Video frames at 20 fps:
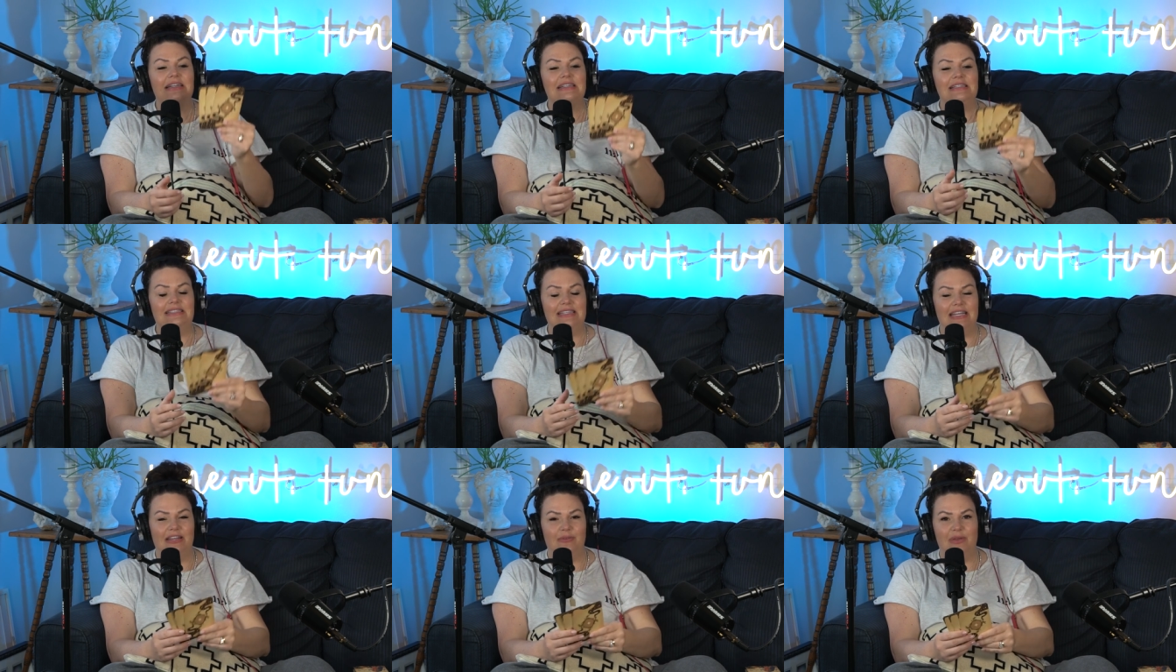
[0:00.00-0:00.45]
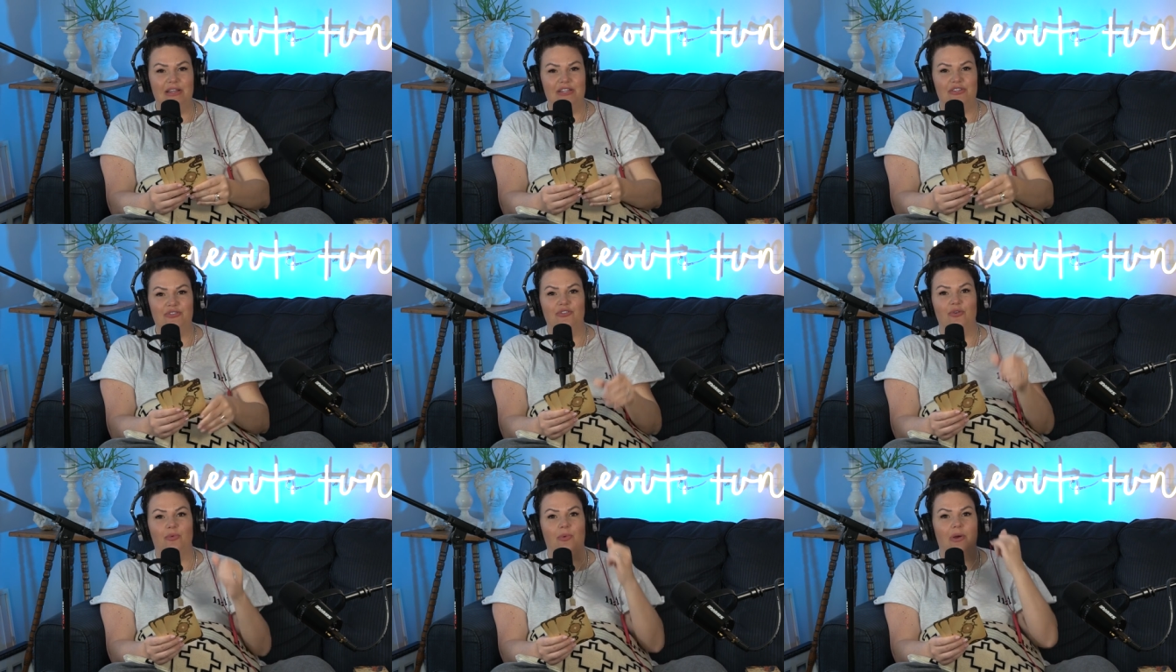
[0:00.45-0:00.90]
Did we
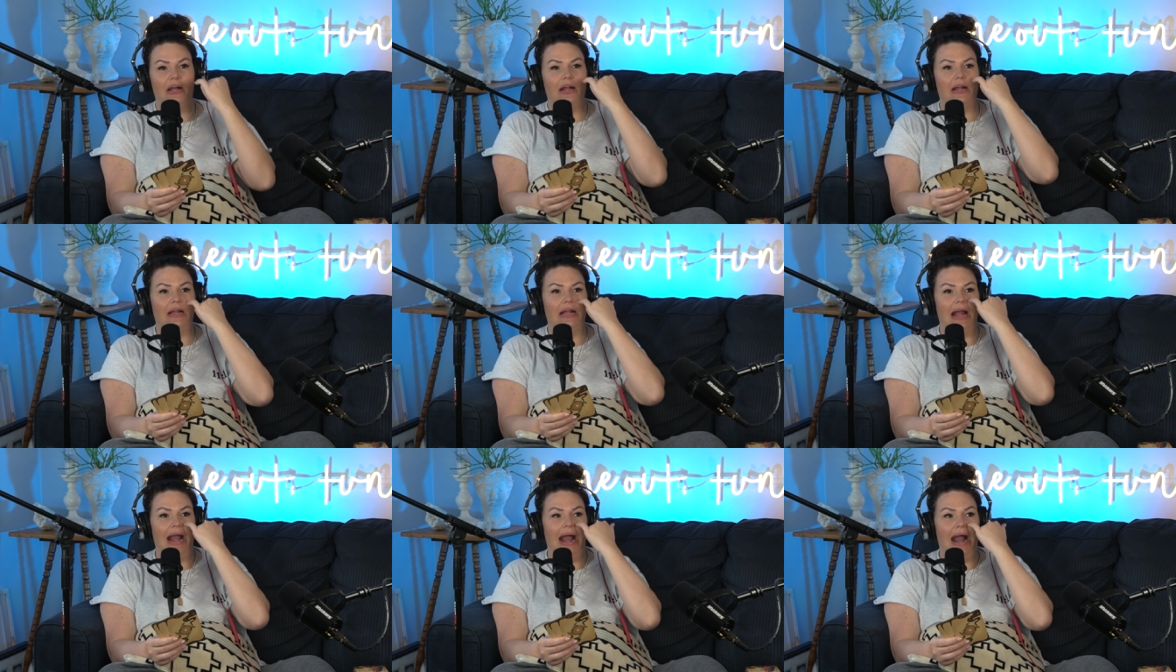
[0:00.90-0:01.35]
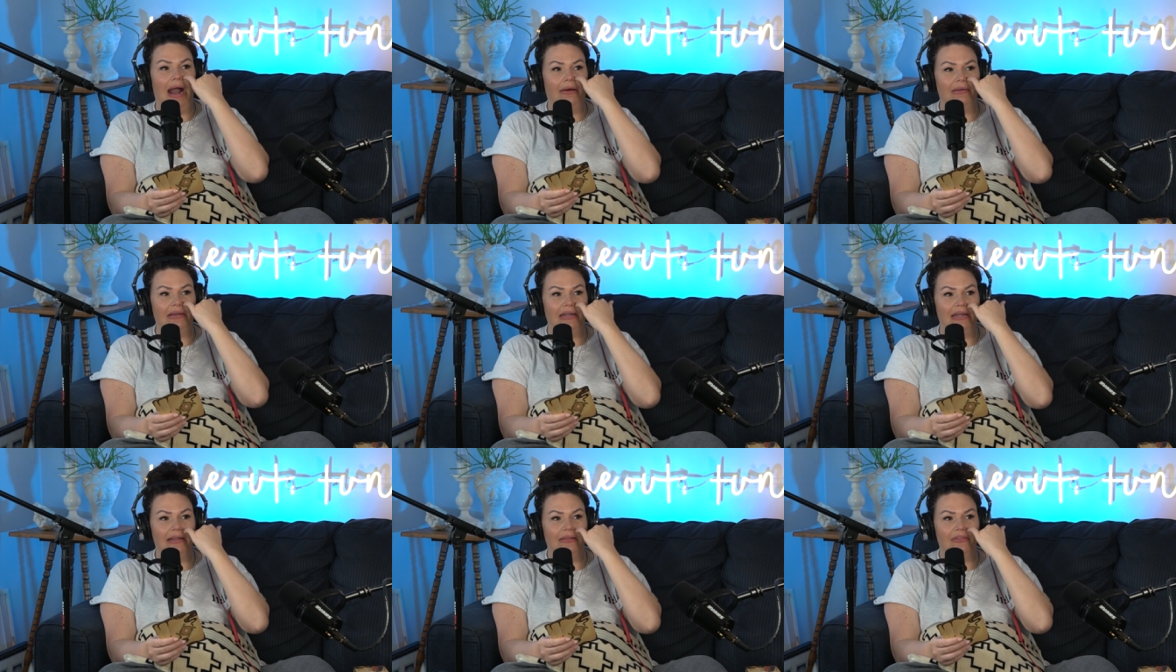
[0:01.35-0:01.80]
do the work? How
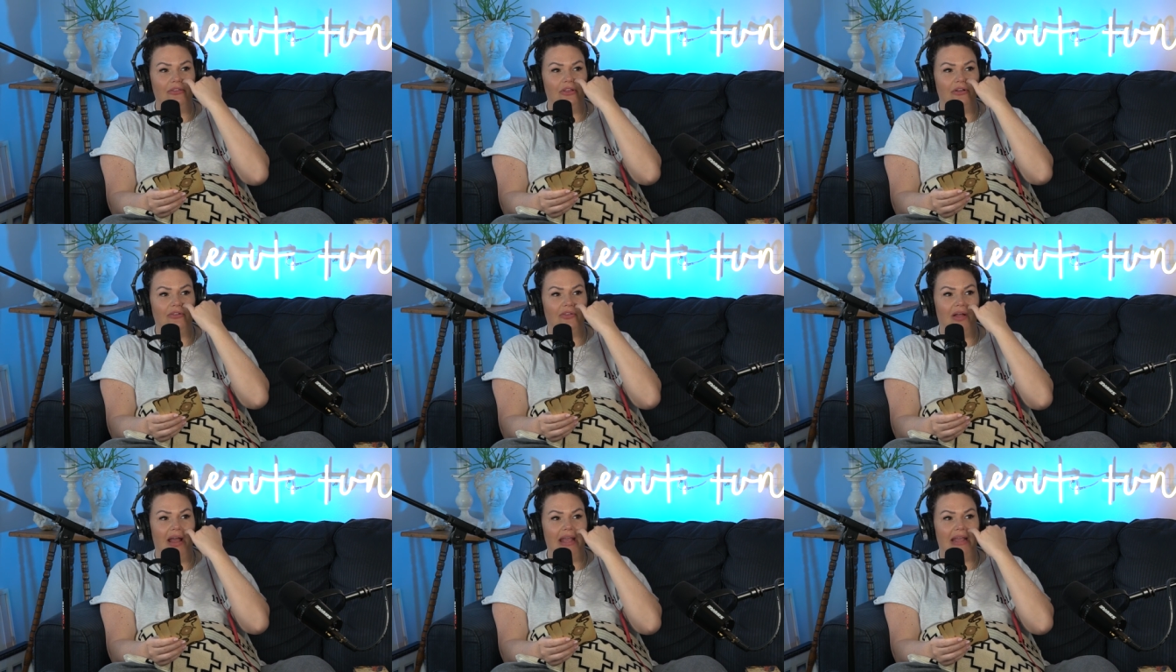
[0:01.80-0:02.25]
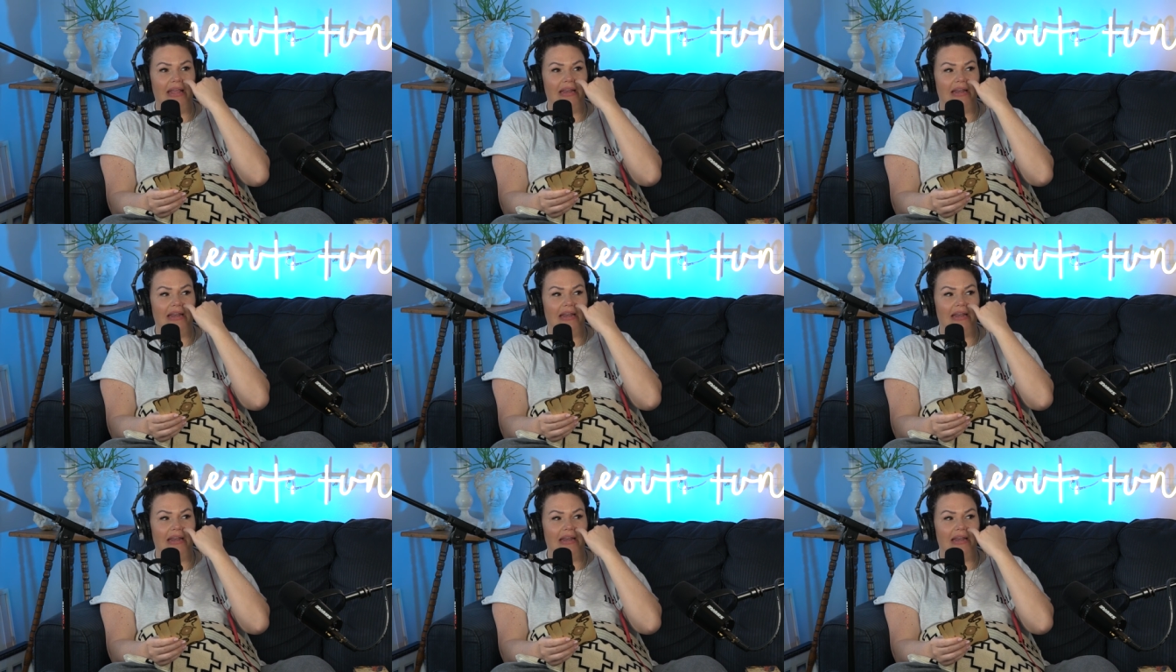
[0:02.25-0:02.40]
did it look like?